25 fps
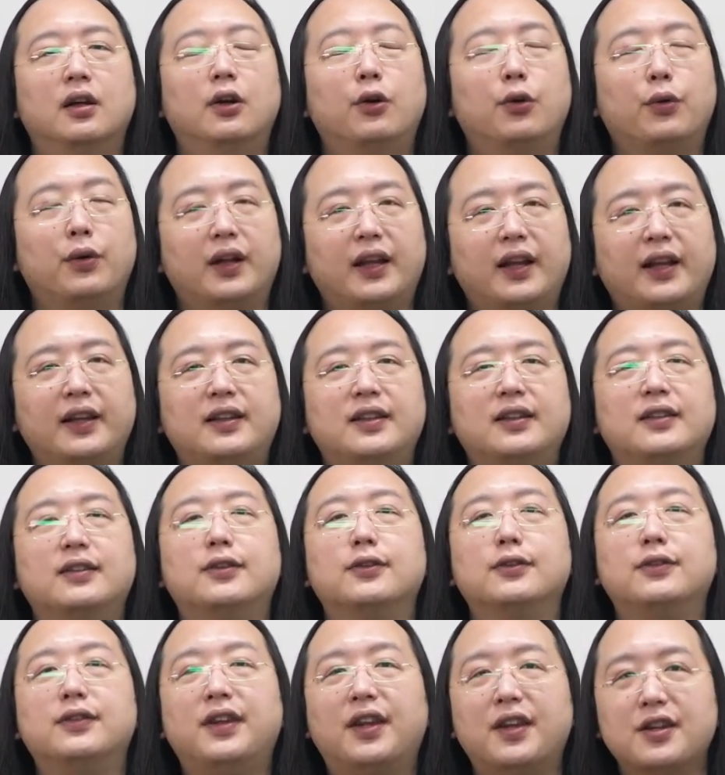related
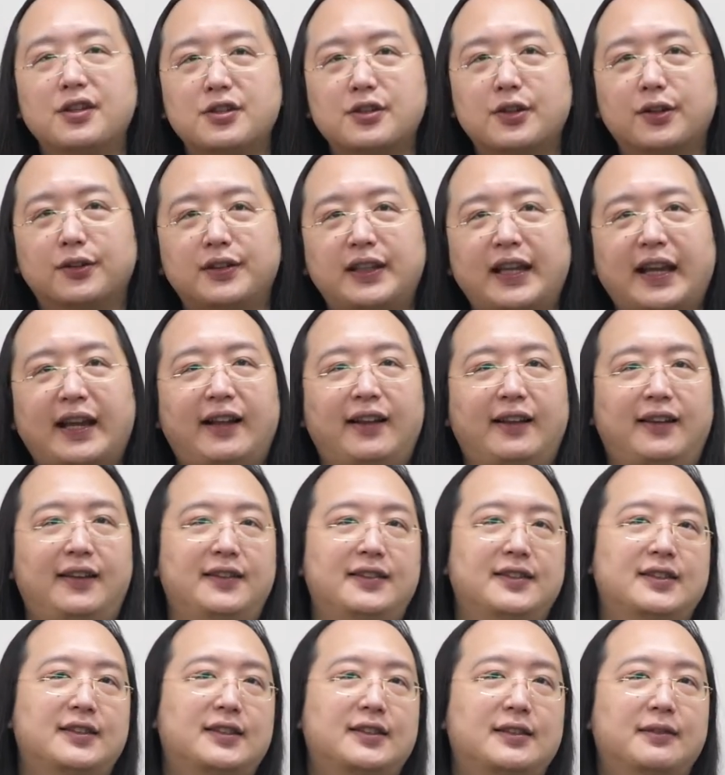to digital
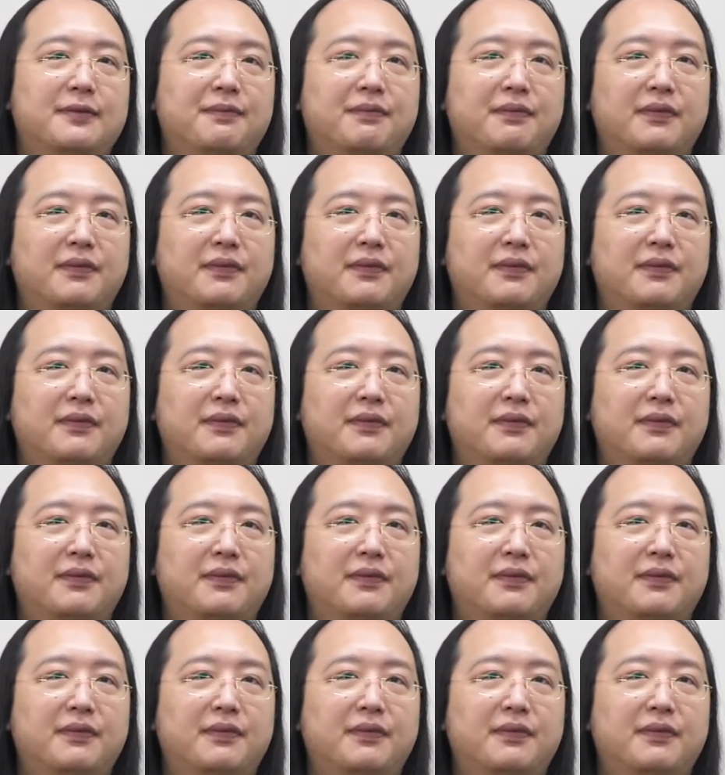talent.